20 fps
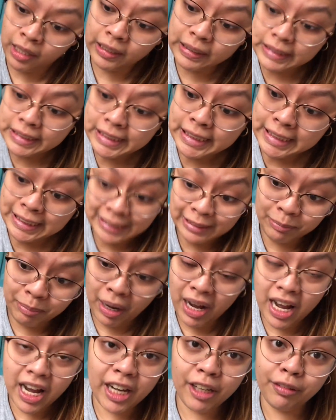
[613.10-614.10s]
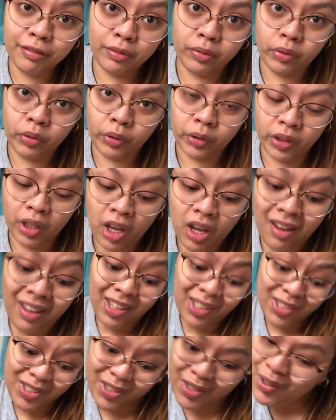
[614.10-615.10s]
clean my foot.
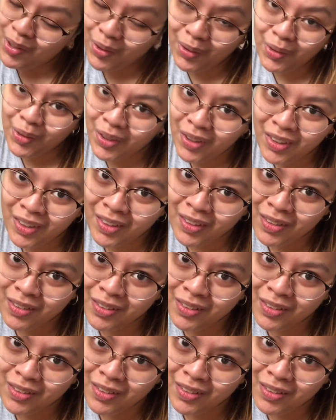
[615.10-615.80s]
So,